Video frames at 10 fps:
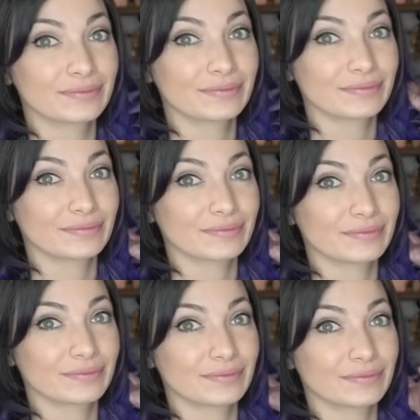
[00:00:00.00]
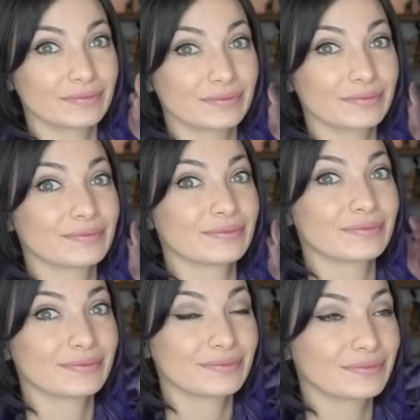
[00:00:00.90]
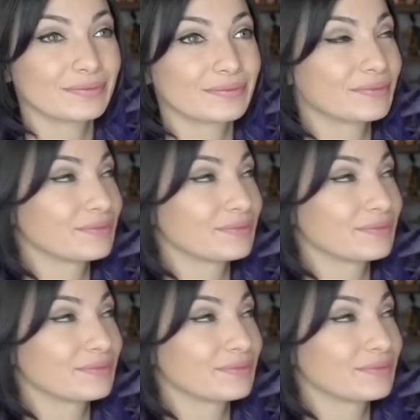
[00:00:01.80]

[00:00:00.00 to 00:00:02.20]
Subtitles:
(not speaking)